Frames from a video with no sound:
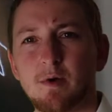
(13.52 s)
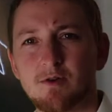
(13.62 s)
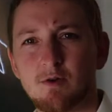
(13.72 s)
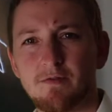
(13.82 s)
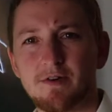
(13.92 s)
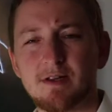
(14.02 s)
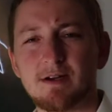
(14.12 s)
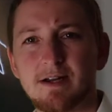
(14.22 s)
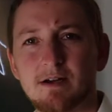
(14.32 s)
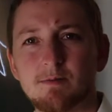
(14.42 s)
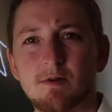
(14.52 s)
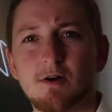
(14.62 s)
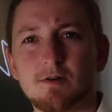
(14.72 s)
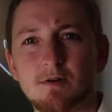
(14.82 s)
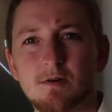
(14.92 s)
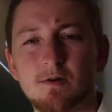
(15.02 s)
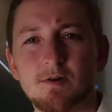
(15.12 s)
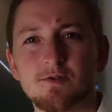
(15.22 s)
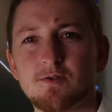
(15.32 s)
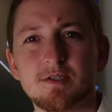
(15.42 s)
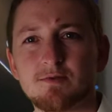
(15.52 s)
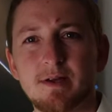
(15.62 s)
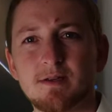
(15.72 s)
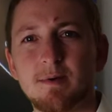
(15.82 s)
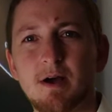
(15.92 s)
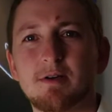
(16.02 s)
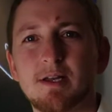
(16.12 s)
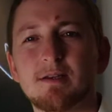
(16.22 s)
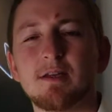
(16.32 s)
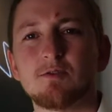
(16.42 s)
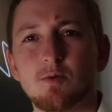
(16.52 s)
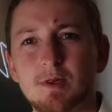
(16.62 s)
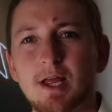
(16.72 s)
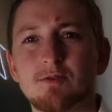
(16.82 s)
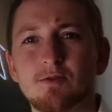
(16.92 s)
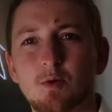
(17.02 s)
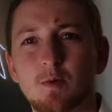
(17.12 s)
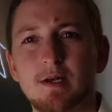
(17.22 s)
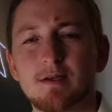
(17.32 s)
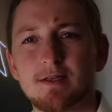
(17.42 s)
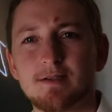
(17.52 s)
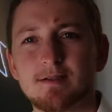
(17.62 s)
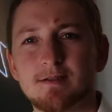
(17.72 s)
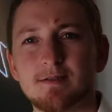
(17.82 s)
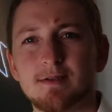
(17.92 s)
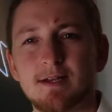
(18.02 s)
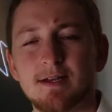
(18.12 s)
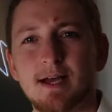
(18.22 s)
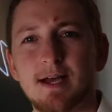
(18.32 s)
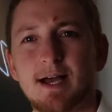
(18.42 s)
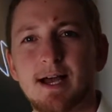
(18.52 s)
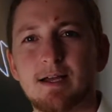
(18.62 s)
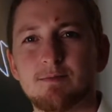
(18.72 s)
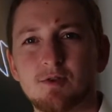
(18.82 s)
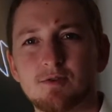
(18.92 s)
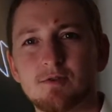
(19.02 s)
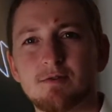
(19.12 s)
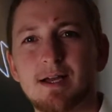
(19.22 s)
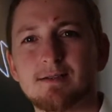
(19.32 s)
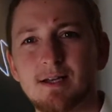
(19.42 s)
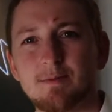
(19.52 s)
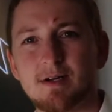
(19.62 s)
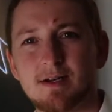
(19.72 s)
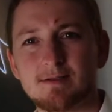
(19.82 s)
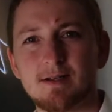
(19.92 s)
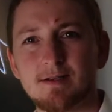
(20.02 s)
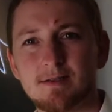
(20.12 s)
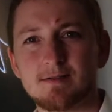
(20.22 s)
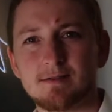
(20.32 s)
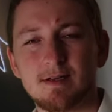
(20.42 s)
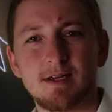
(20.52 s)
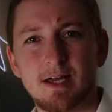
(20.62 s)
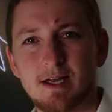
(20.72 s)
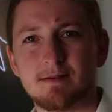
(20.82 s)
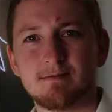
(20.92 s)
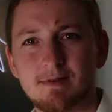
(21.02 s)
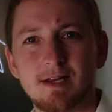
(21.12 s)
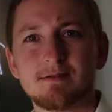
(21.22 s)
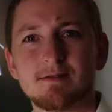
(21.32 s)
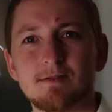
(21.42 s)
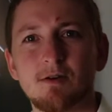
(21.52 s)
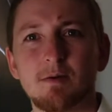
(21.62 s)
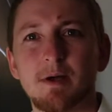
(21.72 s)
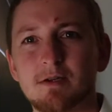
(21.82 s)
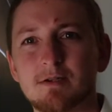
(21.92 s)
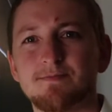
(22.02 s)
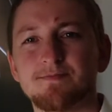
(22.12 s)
recently offered a nerve block or you just read about it and you would like to know what it is? Hi, I'm Dr. Grass, I'm an anesthetist, and let's talk about it.